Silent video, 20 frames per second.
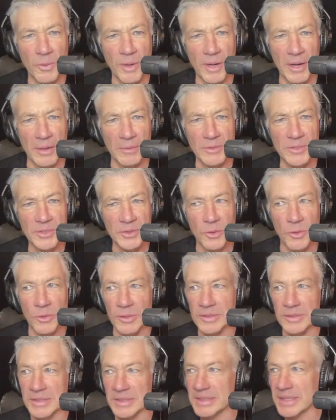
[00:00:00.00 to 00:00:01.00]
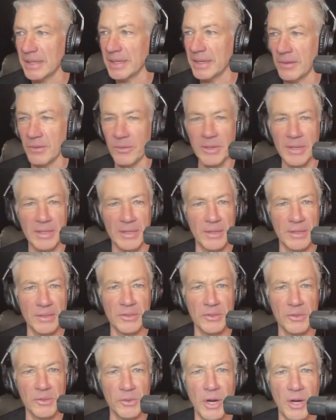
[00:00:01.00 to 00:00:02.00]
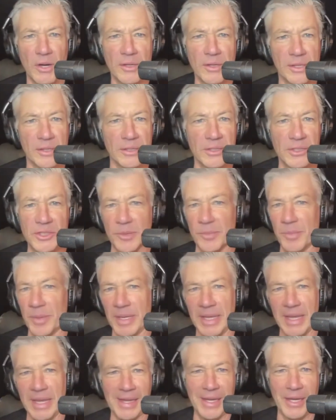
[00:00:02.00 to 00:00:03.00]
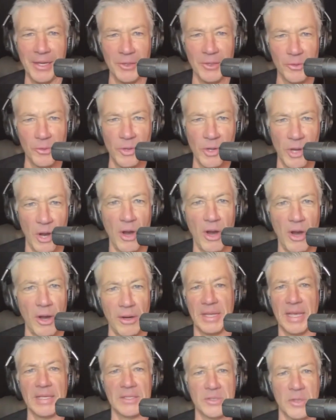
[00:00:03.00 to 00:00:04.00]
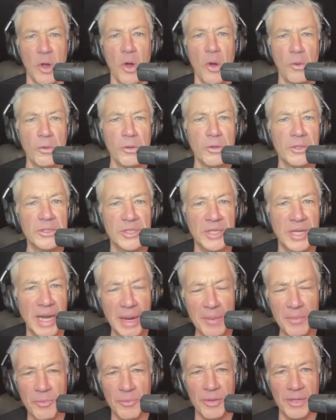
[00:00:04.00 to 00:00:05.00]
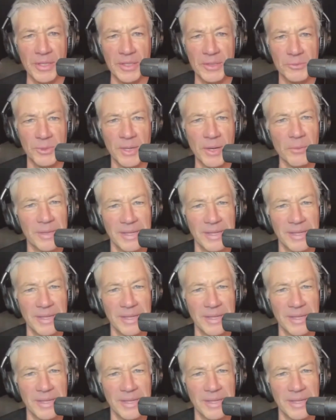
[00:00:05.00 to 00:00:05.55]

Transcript: warehouse stores. It's like going in a new car dealership and getting a new car. As owners and operators, we get